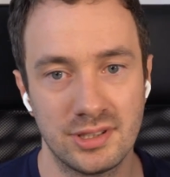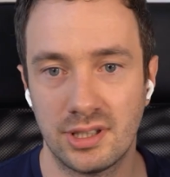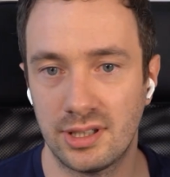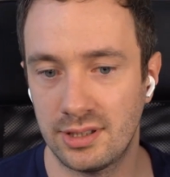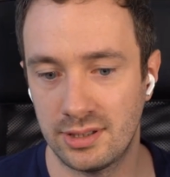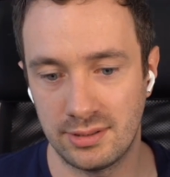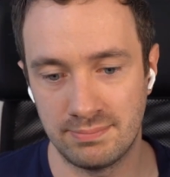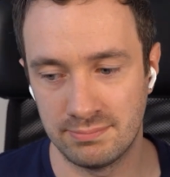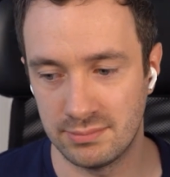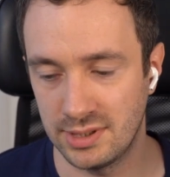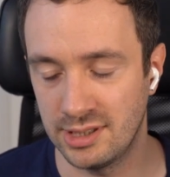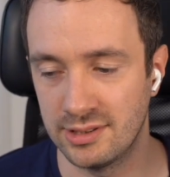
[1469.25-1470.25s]

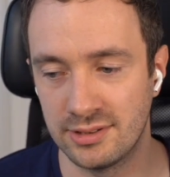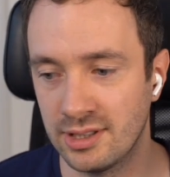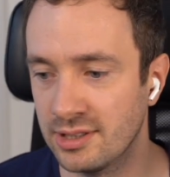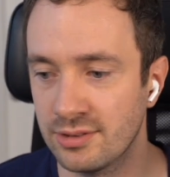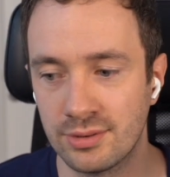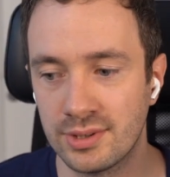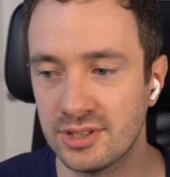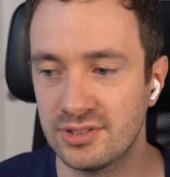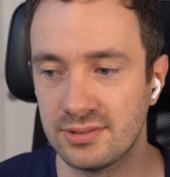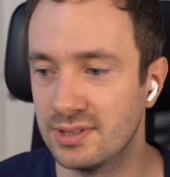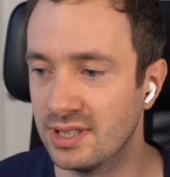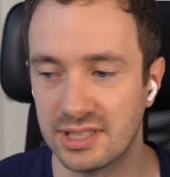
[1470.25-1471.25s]
Handling the
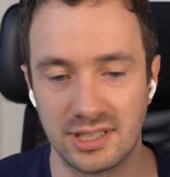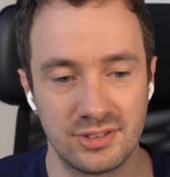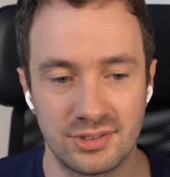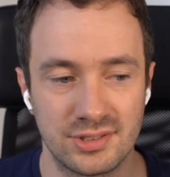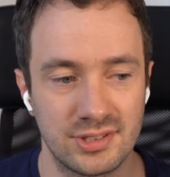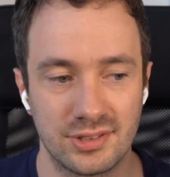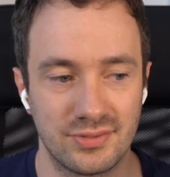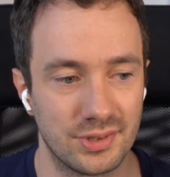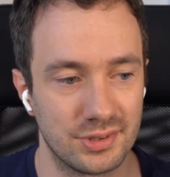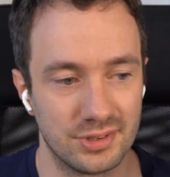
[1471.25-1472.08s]
rest is just not very